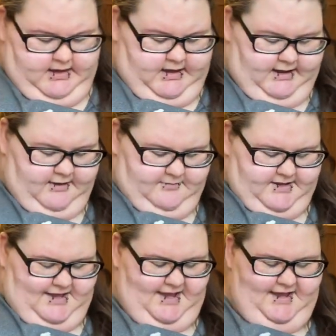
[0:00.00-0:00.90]
Um,
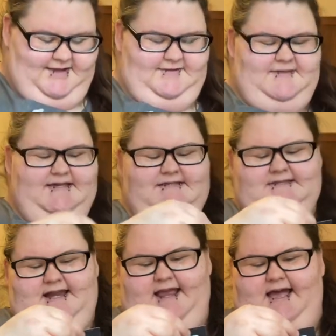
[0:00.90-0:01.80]
these
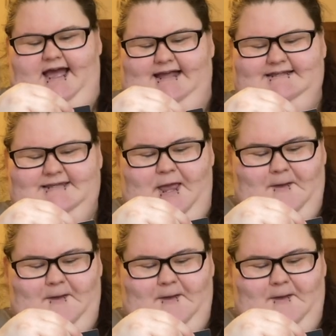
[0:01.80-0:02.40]
that I got,